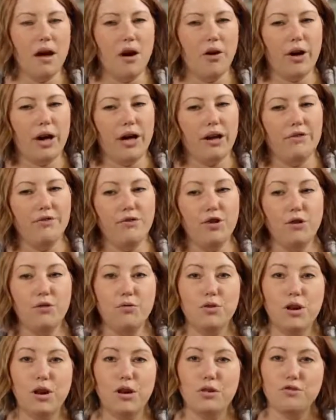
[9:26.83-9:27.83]
Okay, a
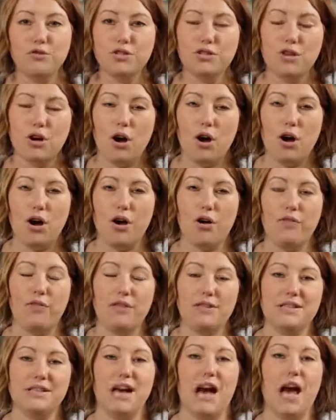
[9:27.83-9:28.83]
few notes on
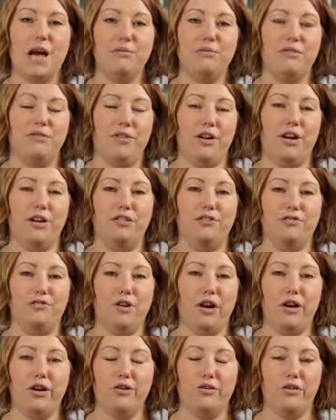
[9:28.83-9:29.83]
the type of air
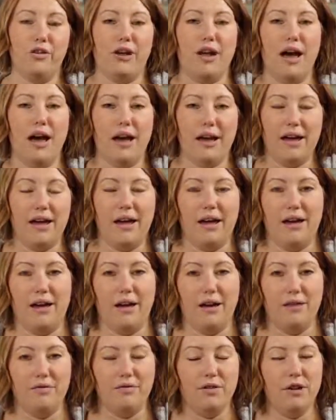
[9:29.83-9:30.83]
fryer that I
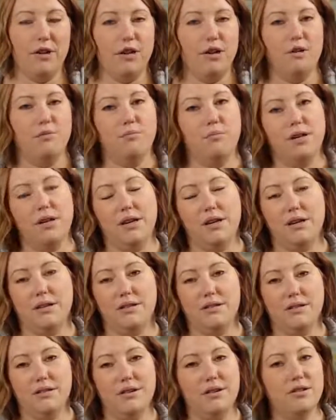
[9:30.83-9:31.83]
have,
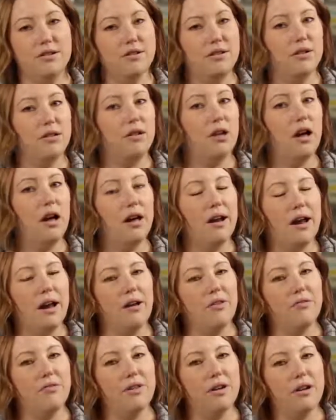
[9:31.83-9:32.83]
because there's a lot
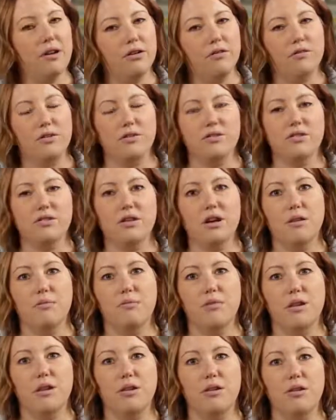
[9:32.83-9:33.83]
out there. There's
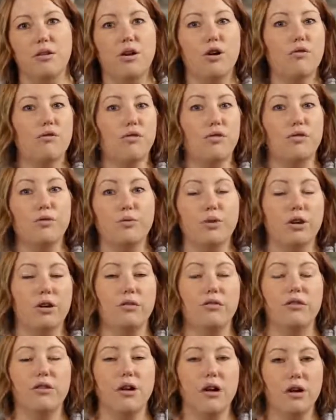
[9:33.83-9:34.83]
some that are over
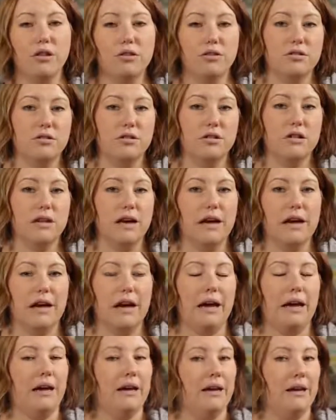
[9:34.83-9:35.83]
$300,
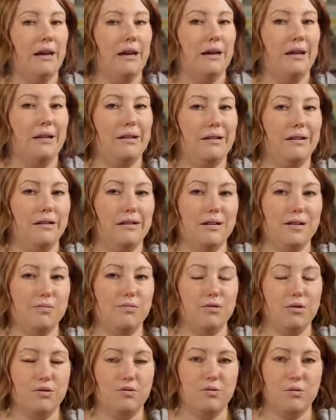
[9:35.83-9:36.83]
and this
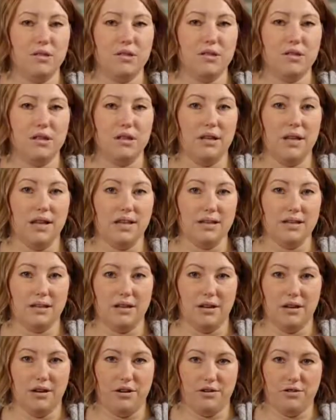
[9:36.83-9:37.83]
one was less
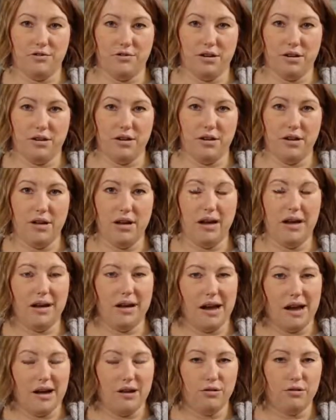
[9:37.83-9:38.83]
than $100,
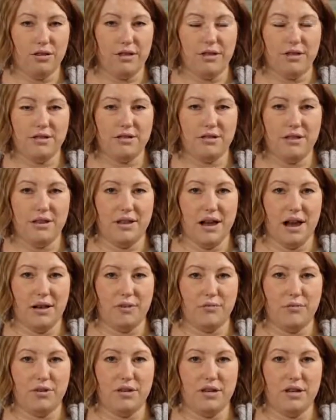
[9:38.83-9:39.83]
and I'll link to
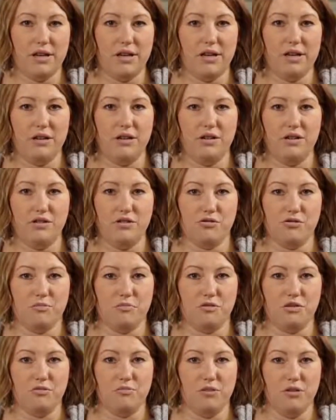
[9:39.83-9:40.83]
that one in the
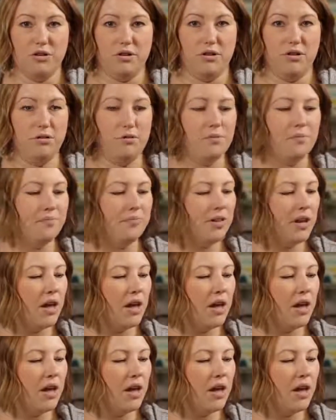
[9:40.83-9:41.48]
description below.